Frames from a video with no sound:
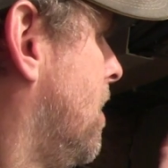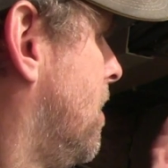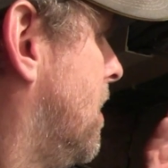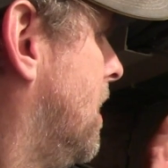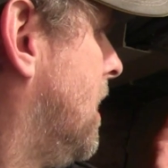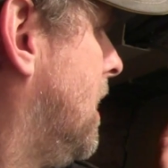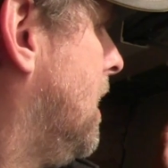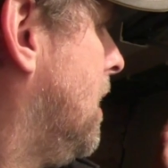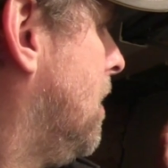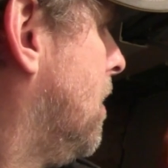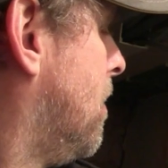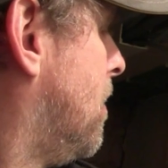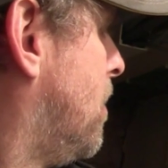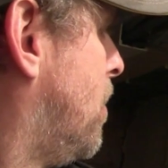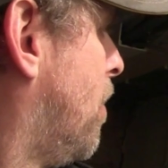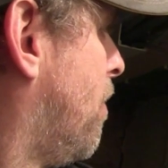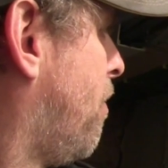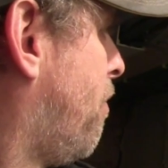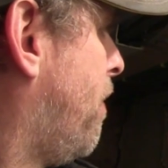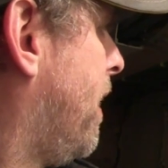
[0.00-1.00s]
The
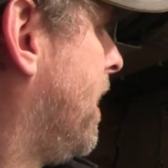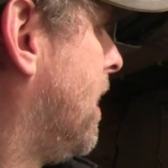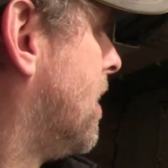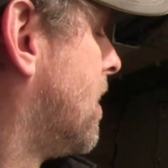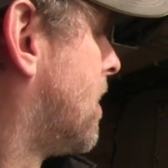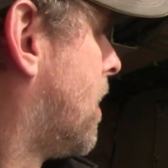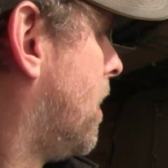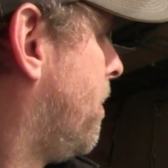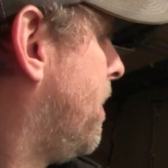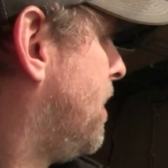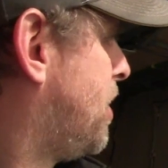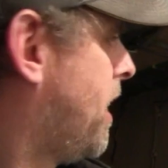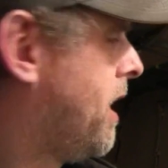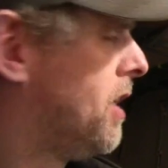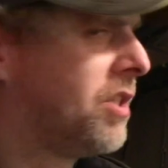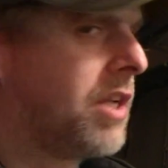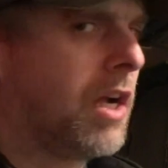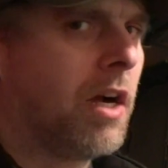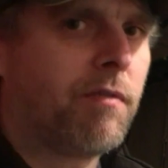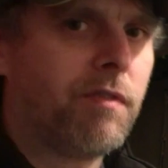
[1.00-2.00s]
duff ring has got to be
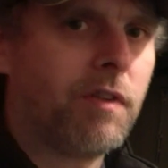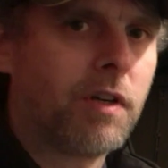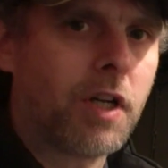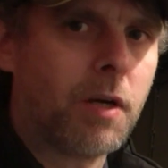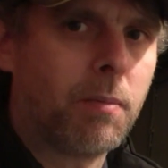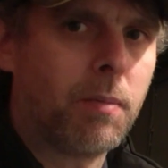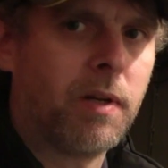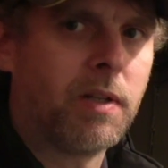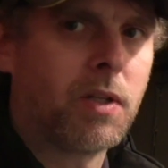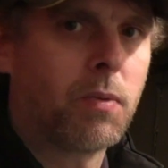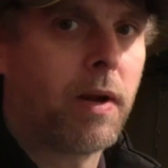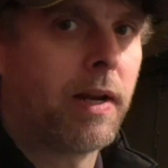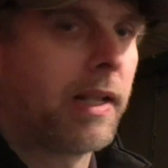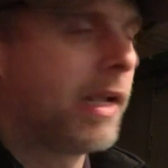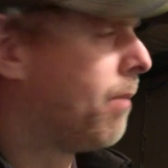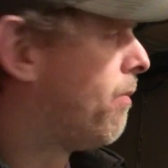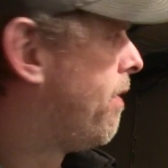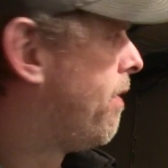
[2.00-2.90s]
changed out for a couple of 20 amp